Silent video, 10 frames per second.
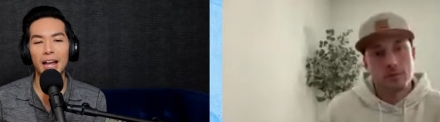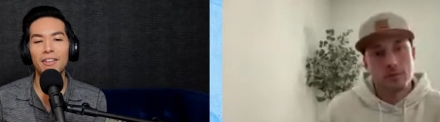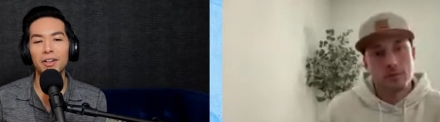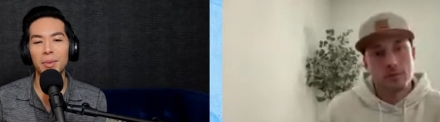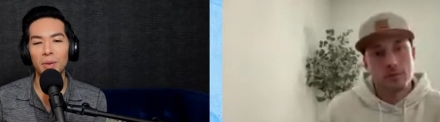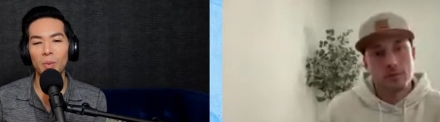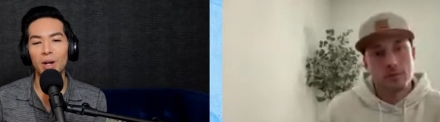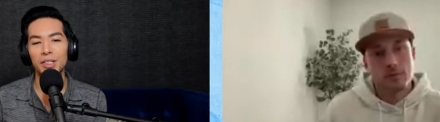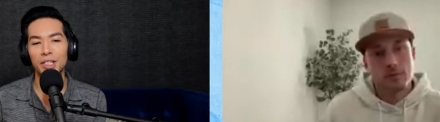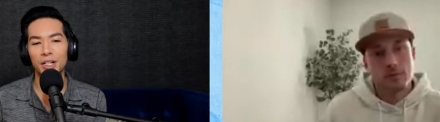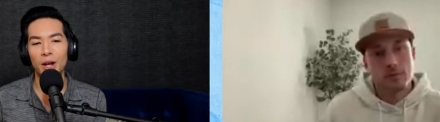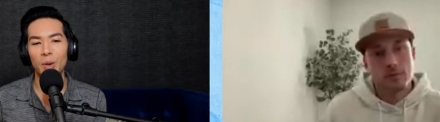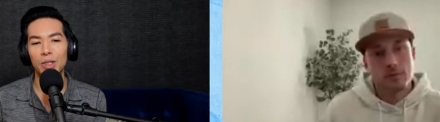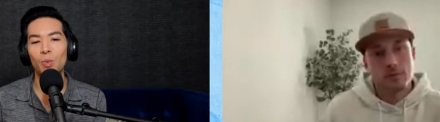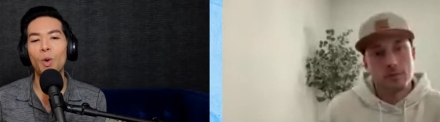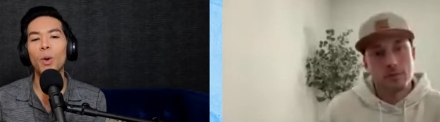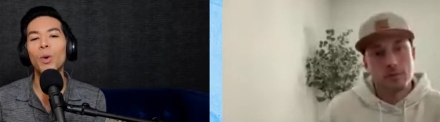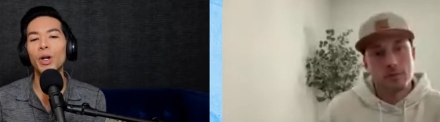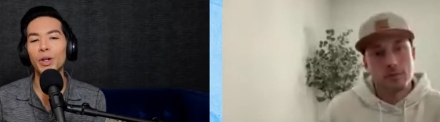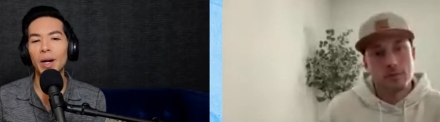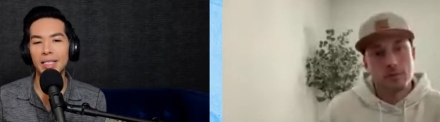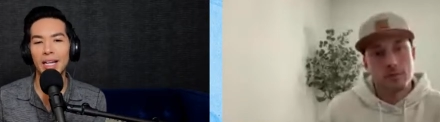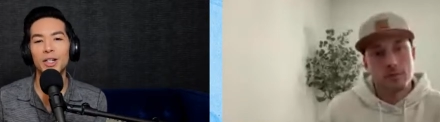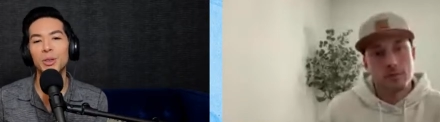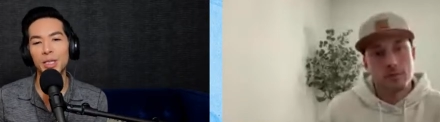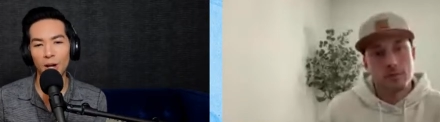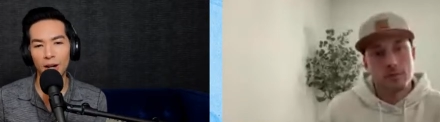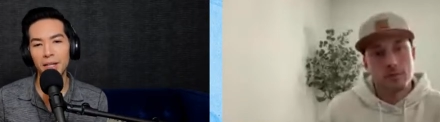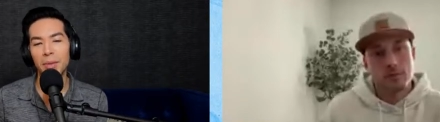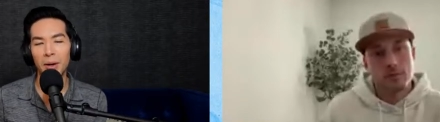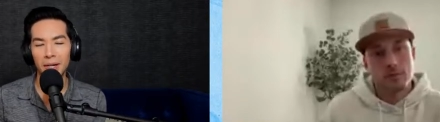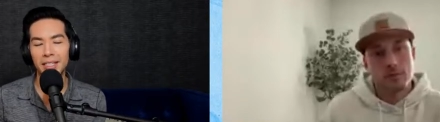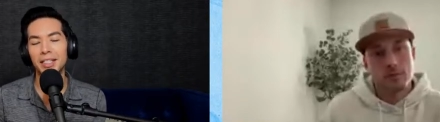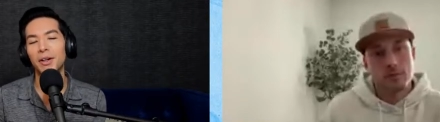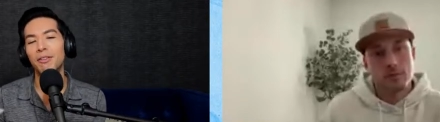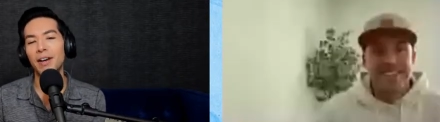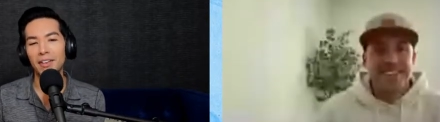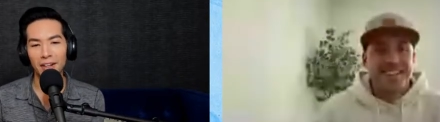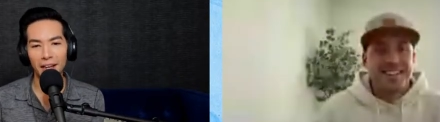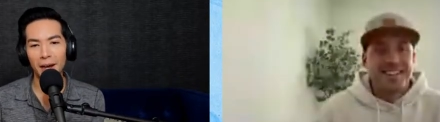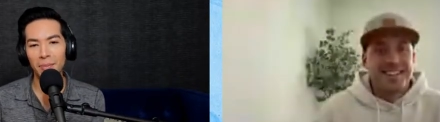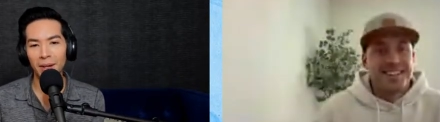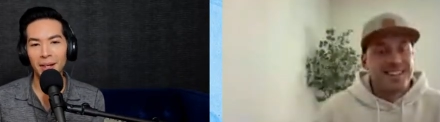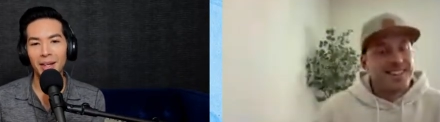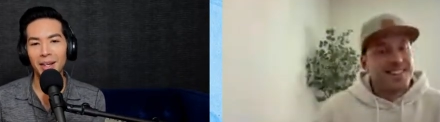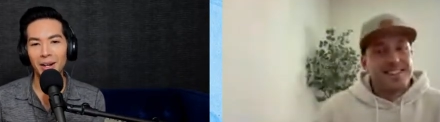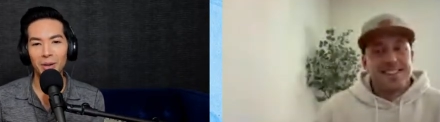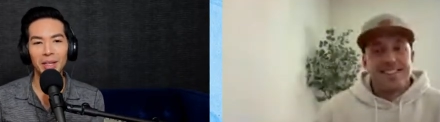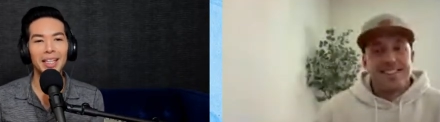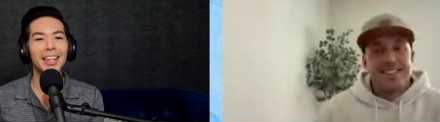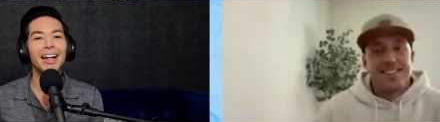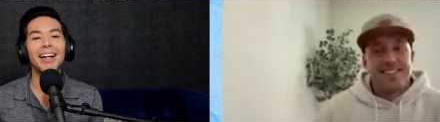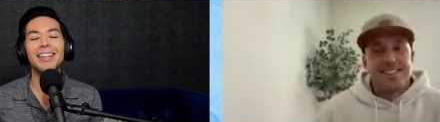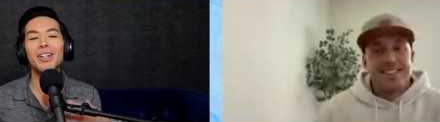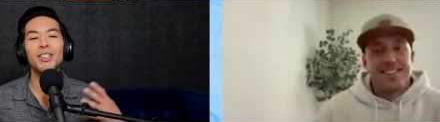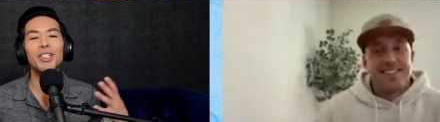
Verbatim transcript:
Speaker 1: everybody wants to know is what were you guys actually talking about until 5 a.m.? You know, like there there's